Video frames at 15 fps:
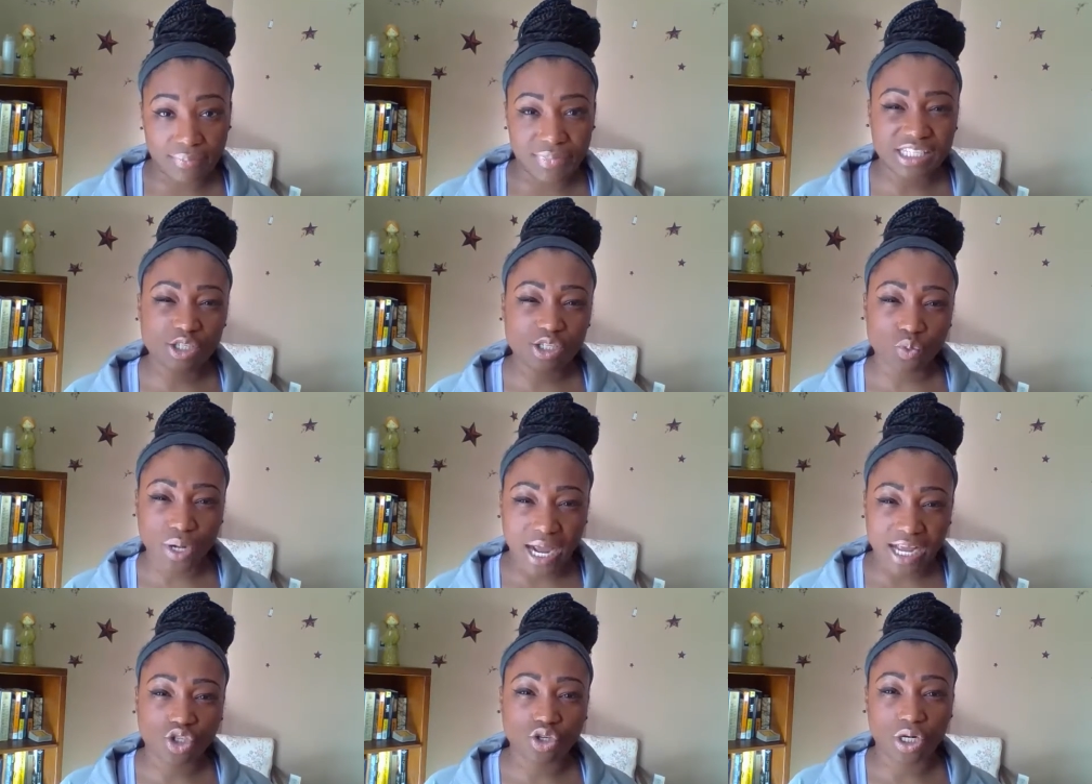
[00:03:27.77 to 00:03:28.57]
This is when
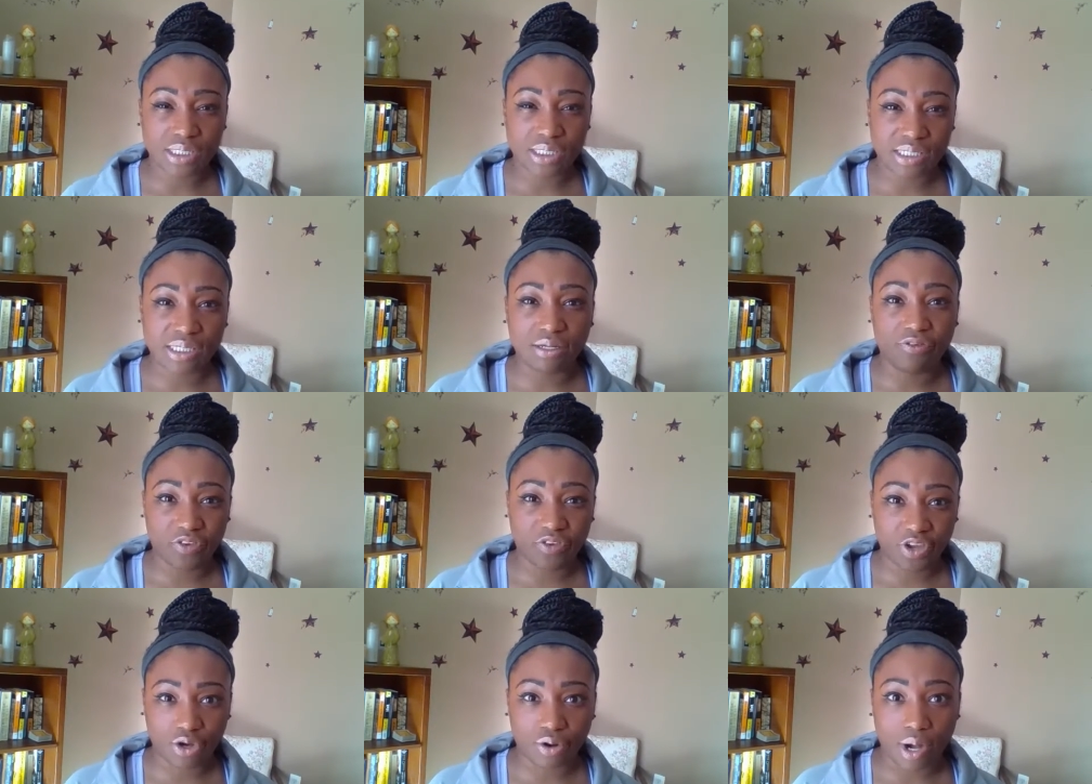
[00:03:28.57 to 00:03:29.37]
I started to
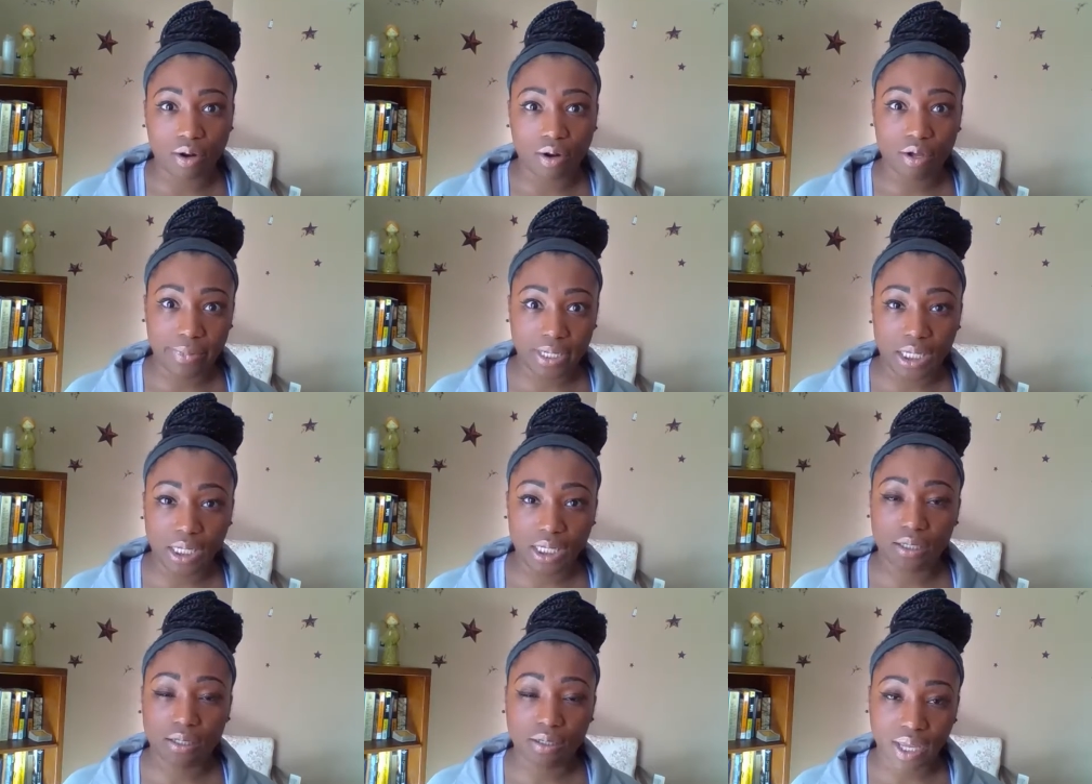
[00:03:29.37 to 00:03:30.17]
figure out, oh my
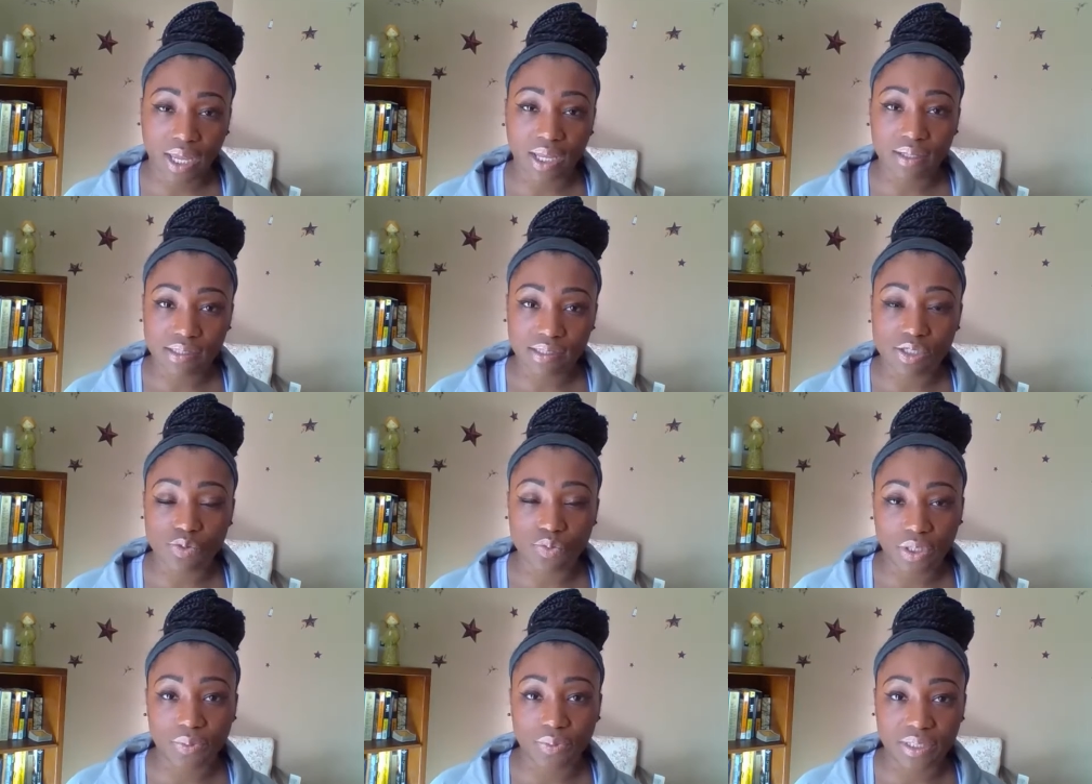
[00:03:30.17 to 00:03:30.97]
God, okay, this is
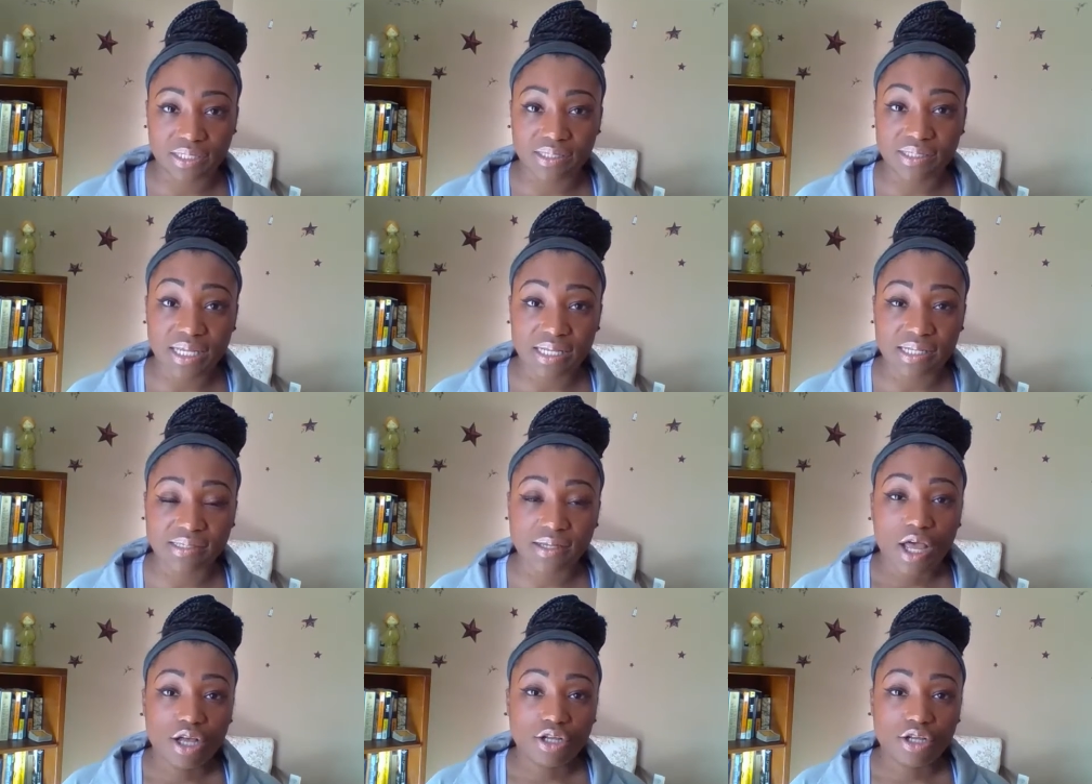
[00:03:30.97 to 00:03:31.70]
really what this is.